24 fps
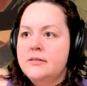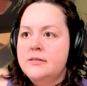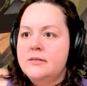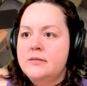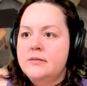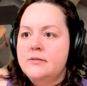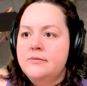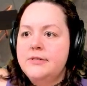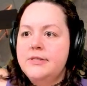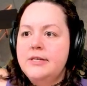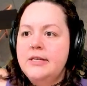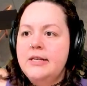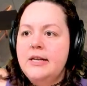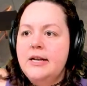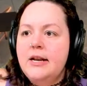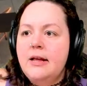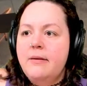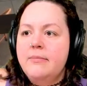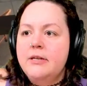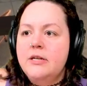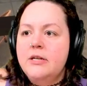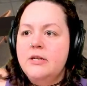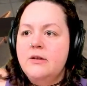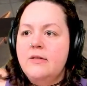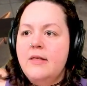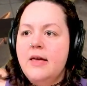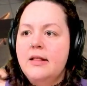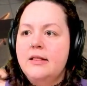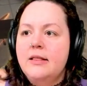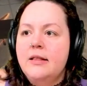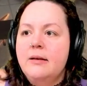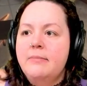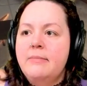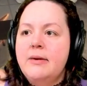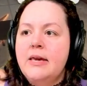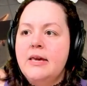Was he not able to do that?
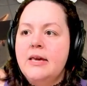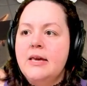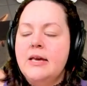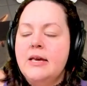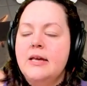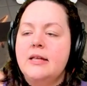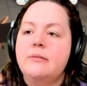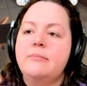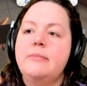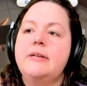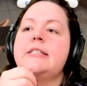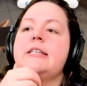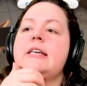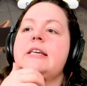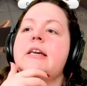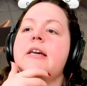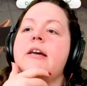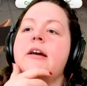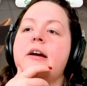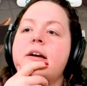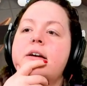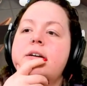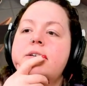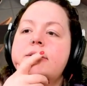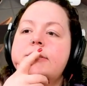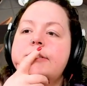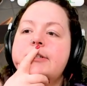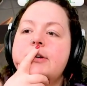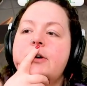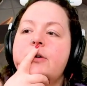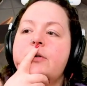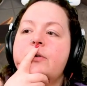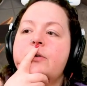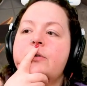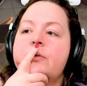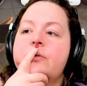Let me let me see here.
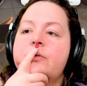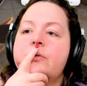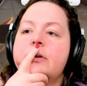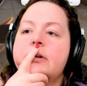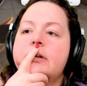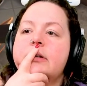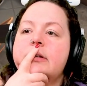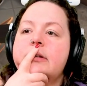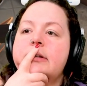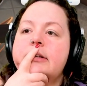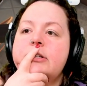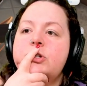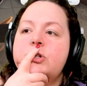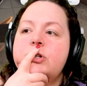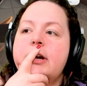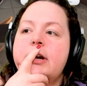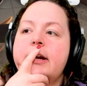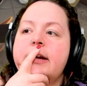So let's try